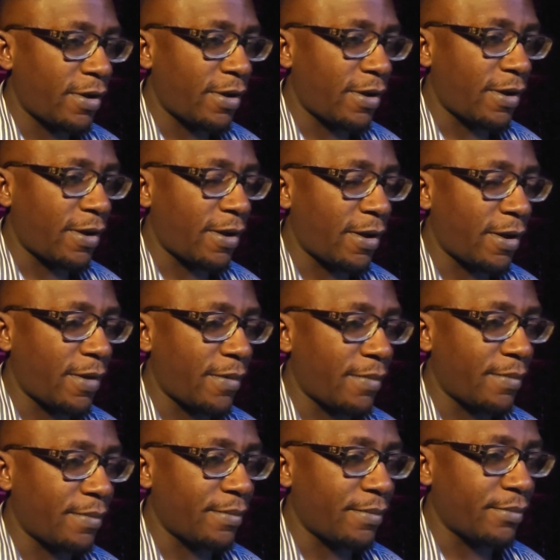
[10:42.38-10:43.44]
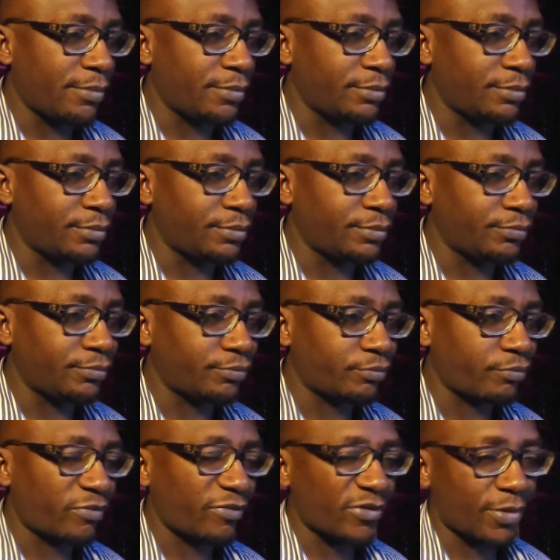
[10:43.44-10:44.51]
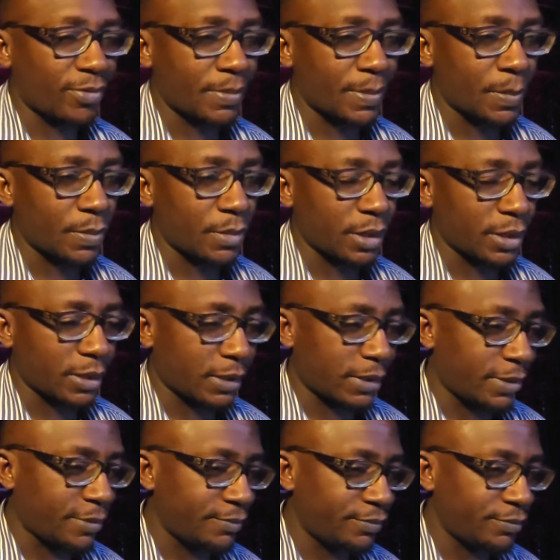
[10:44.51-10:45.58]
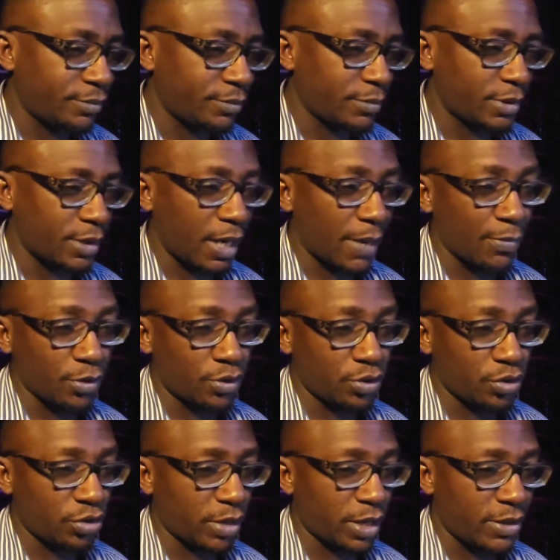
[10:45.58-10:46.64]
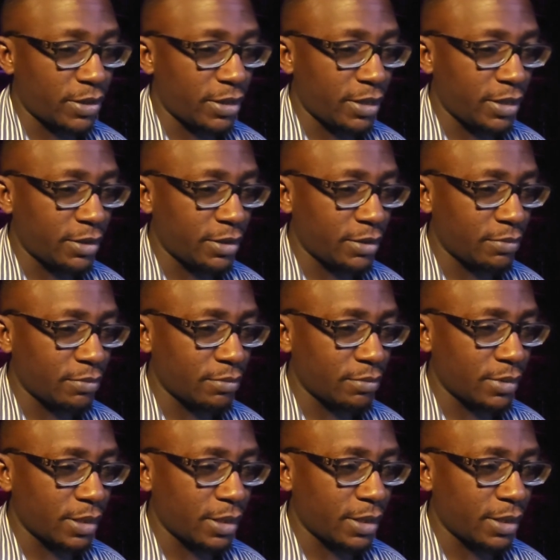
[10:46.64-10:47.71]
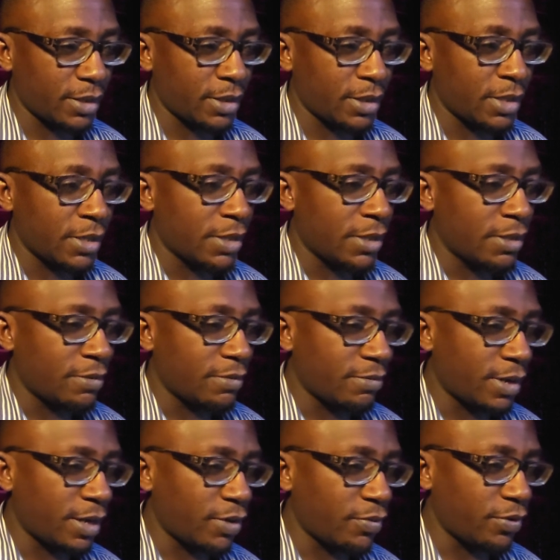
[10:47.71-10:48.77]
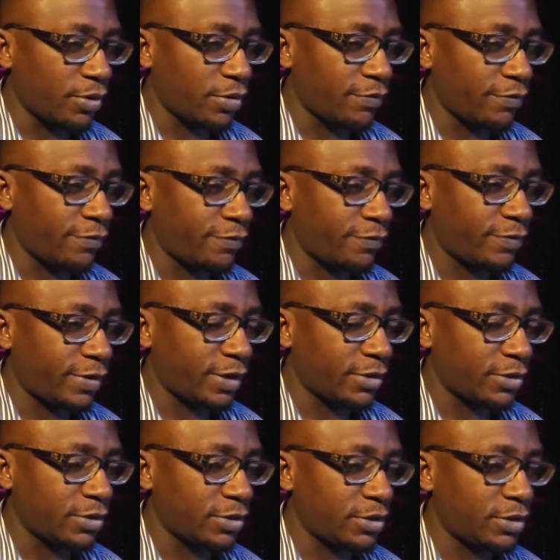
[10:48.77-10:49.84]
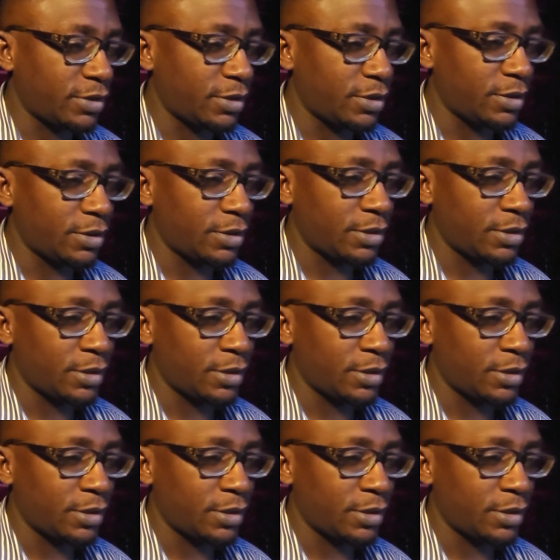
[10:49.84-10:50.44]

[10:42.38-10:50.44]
um but, okay, I'm not too sure I did anything like by way of adjusting